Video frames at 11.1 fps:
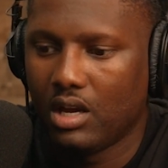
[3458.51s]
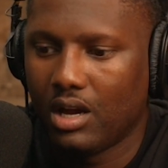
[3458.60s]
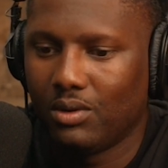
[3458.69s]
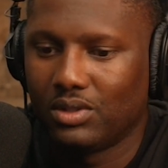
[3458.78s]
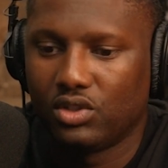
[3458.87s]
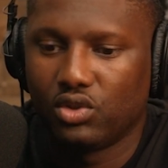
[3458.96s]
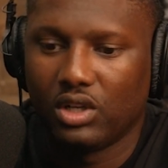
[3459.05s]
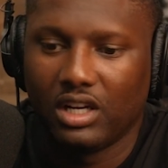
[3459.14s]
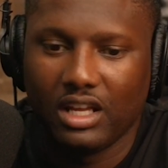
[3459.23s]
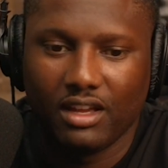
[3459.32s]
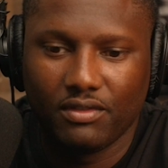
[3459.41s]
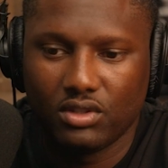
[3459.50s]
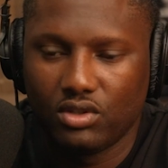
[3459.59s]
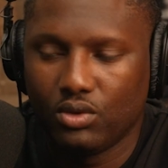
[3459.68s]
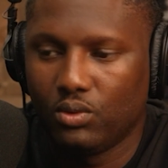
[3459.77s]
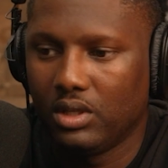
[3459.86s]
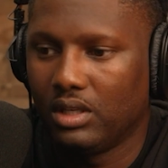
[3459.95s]
I was in Trinidad for
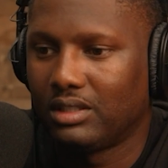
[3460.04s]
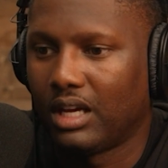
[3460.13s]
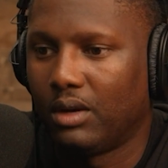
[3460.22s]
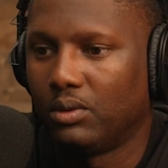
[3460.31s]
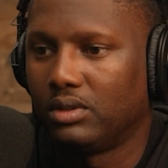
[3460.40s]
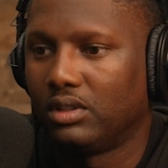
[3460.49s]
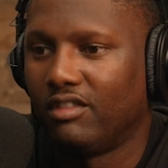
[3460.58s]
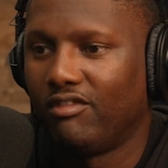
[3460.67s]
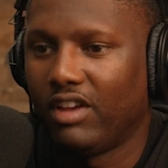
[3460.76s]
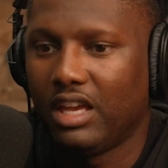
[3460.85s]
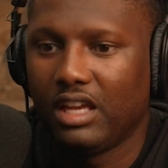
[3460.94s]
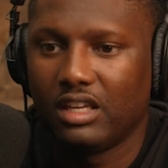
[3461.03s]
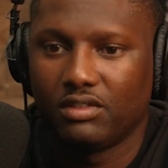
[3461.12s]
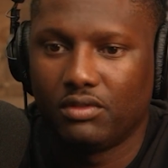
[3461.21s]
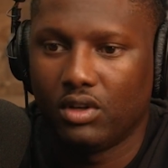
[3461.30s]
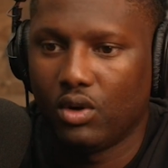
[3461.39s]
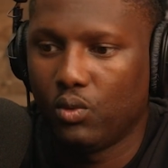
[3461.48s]
2 weeks. I was in Vegas
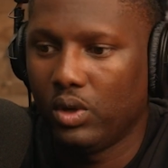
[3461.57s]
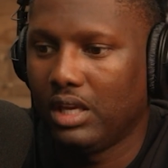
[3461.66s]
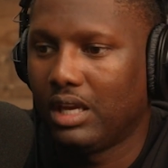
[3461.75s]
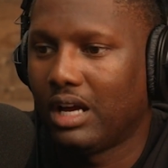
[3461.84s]
for a week.